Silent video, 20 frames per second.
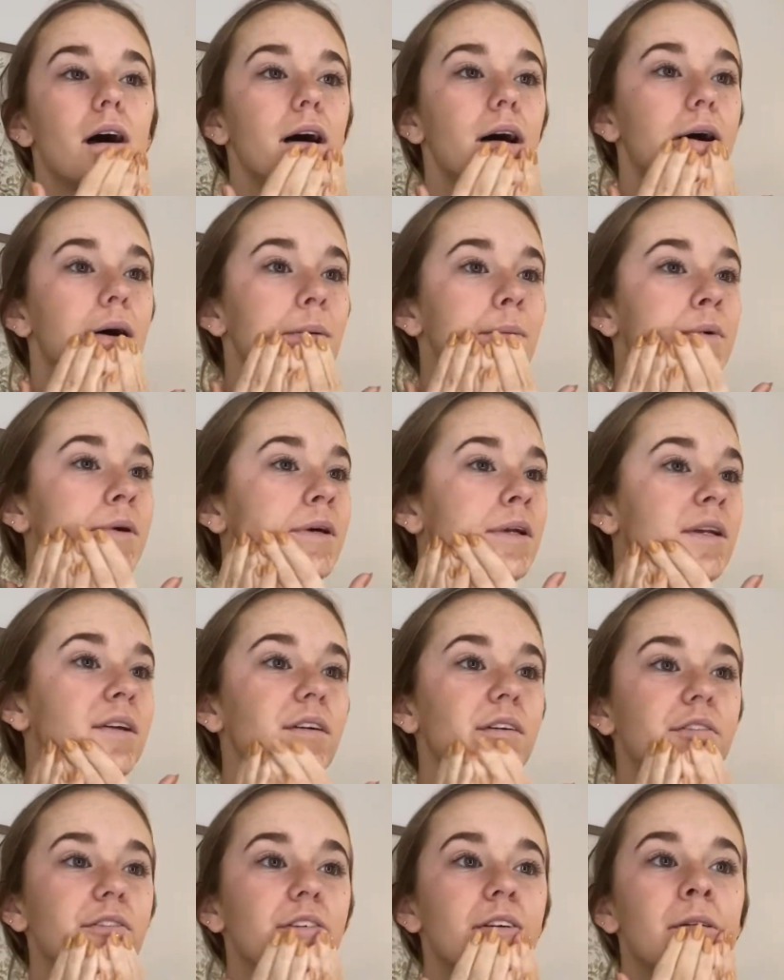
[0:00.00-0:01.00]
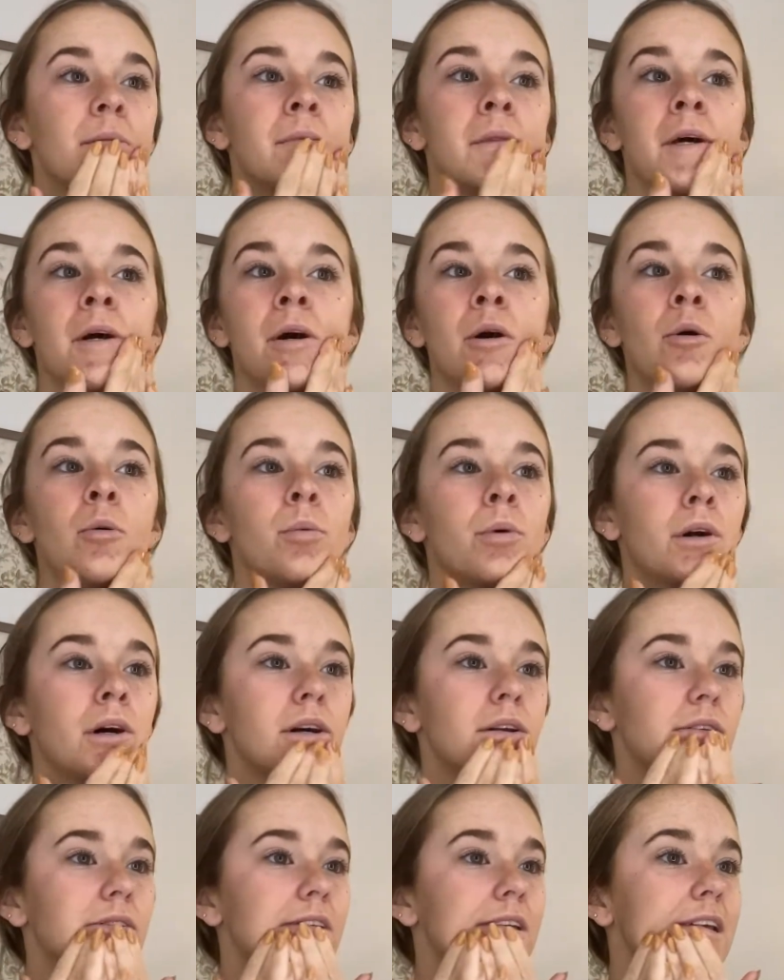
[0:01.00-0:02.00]
I'm gonna film the whole
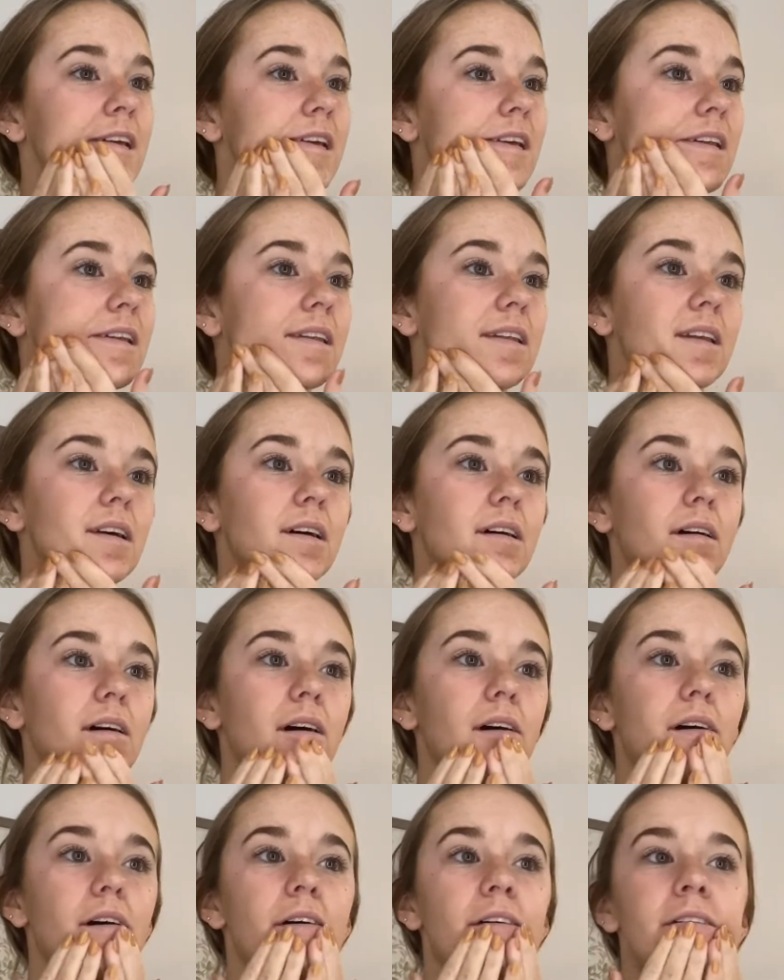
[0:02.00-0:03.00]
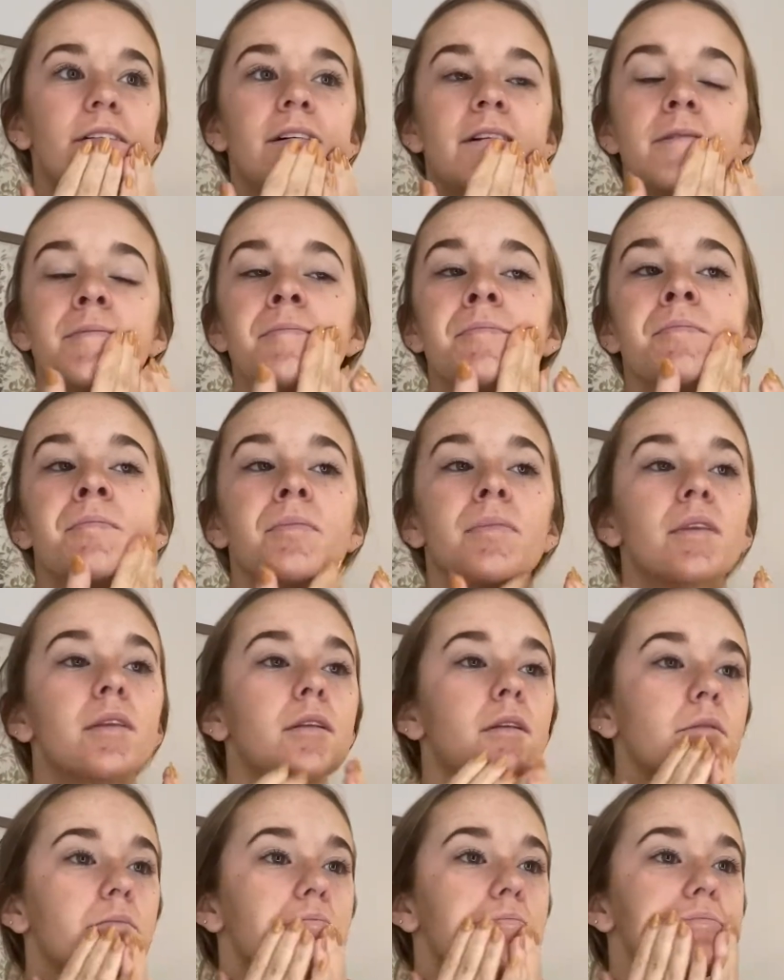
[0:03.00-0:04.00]
process of
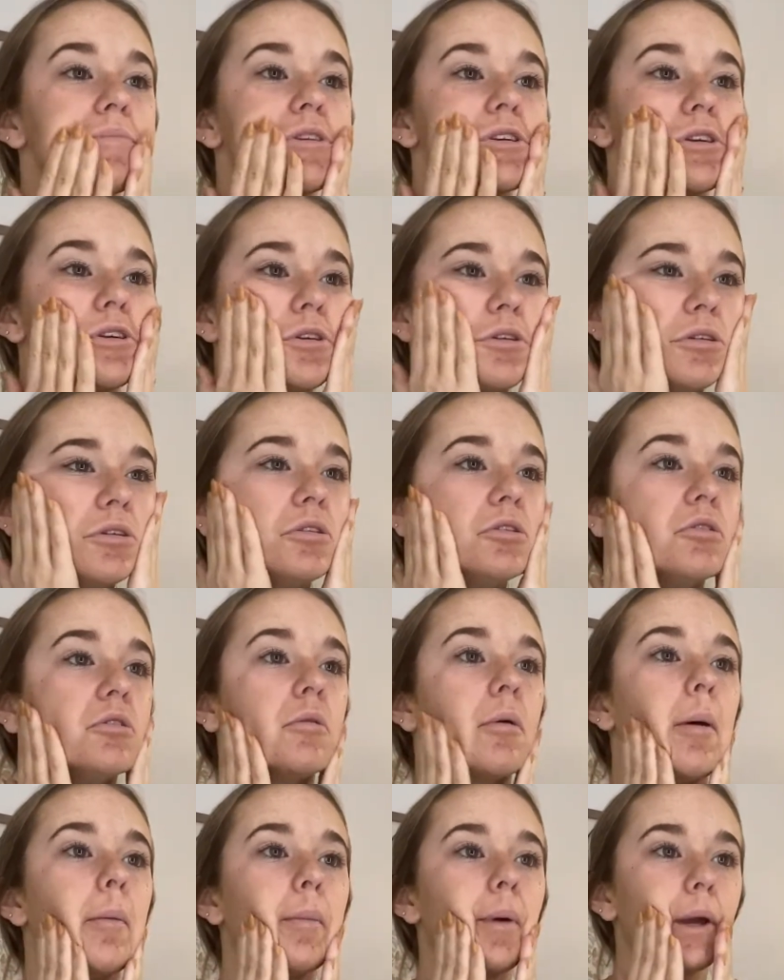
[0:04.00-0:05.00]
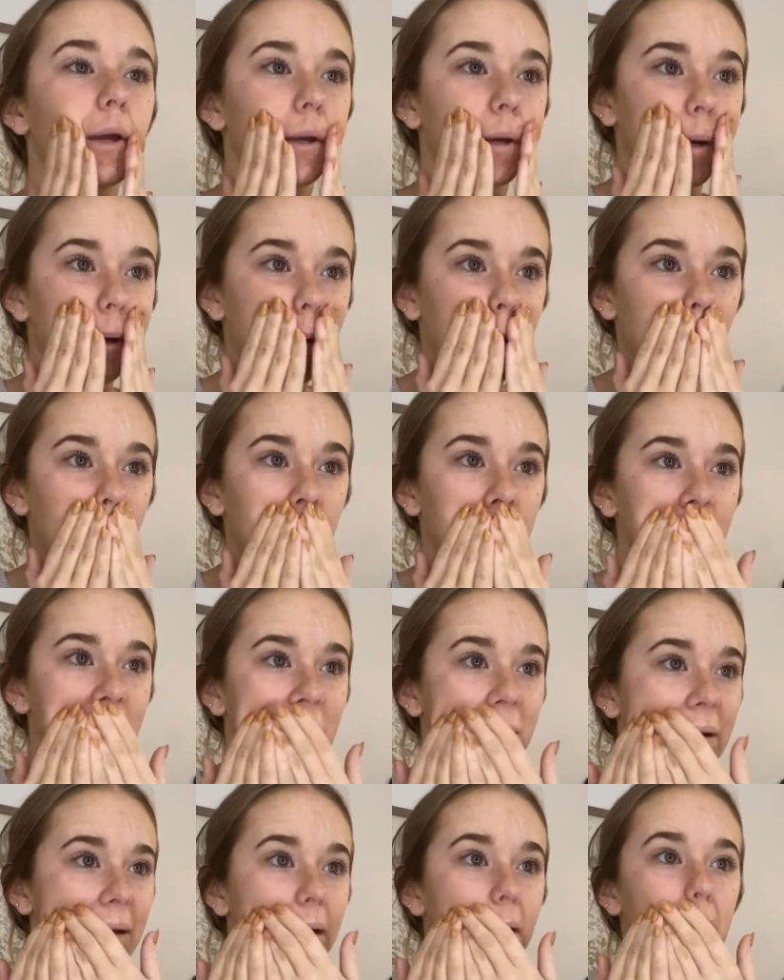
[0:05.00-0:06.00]
me doing my makeup,
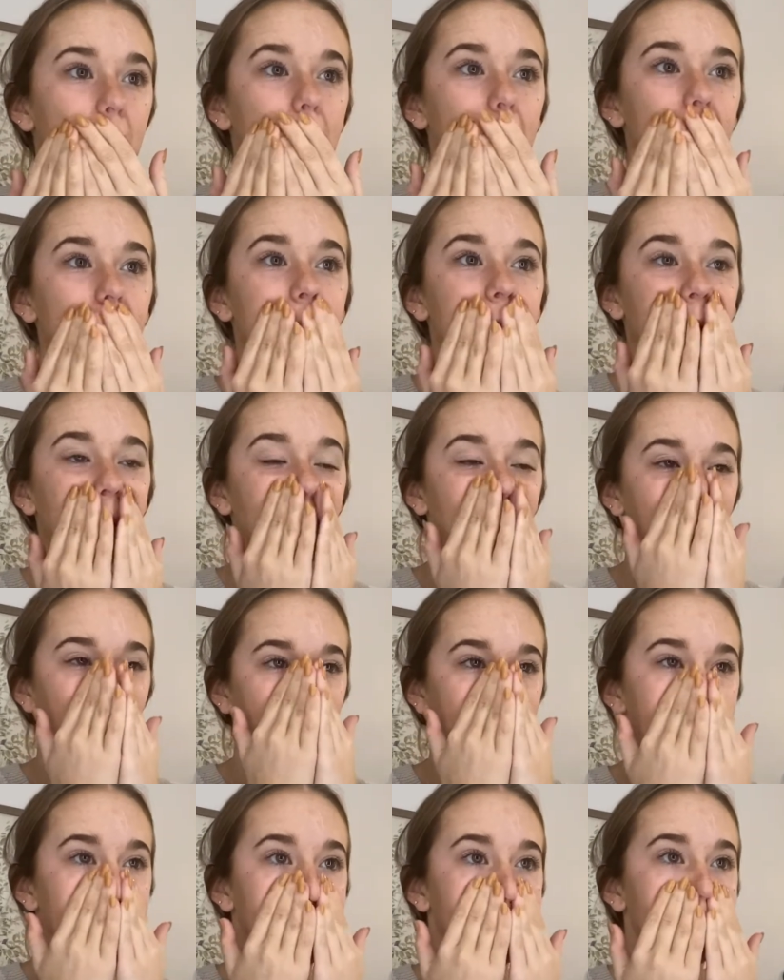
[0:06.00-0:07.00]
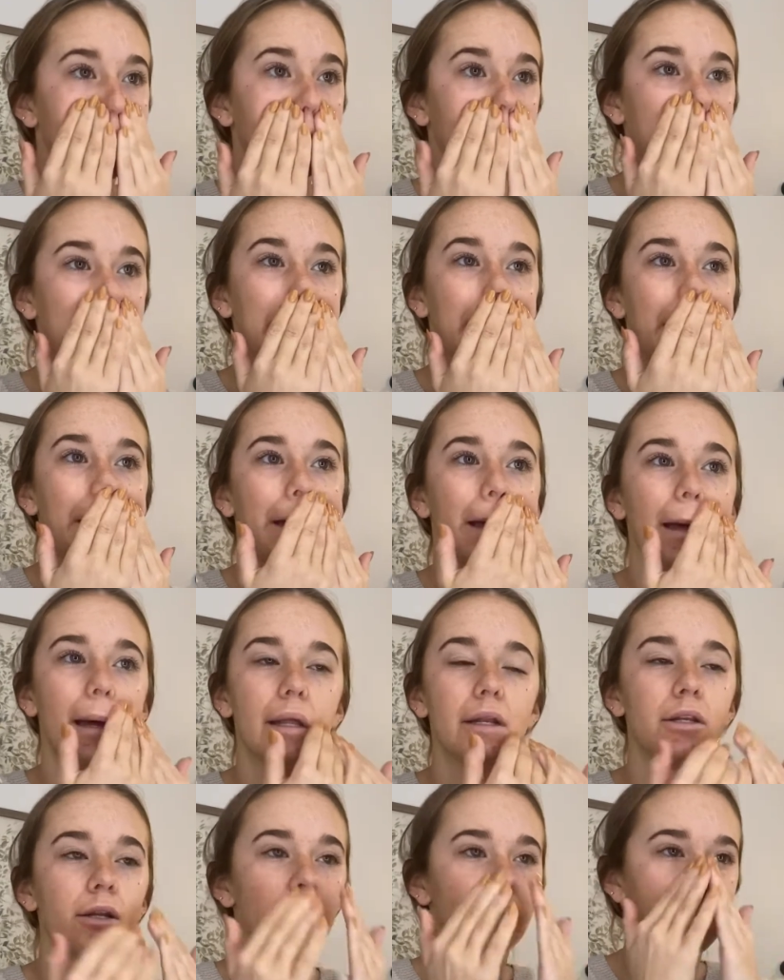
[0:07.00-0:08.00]
my hair.
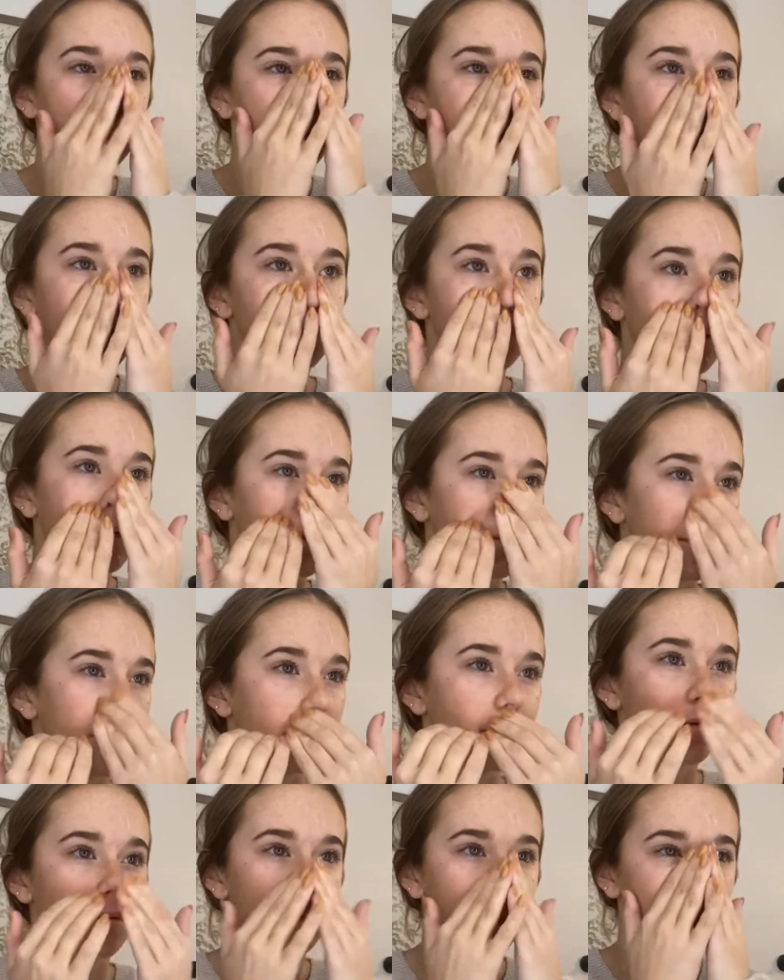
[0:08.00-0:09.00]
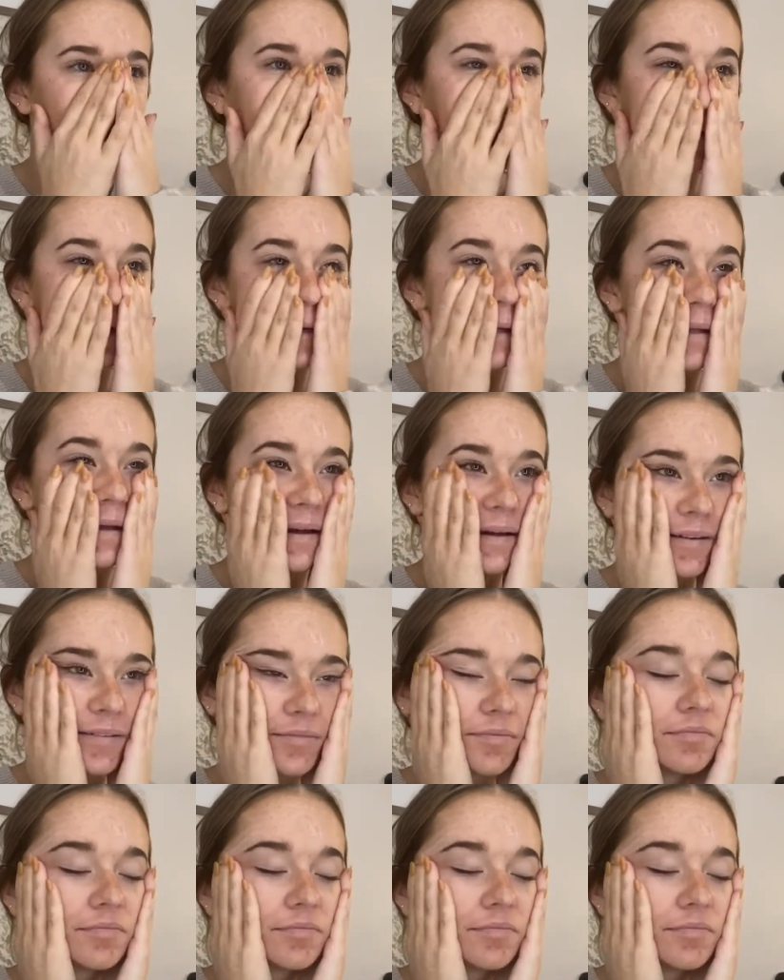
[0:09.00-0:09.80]
Don't really know what I want to do to my hair yet.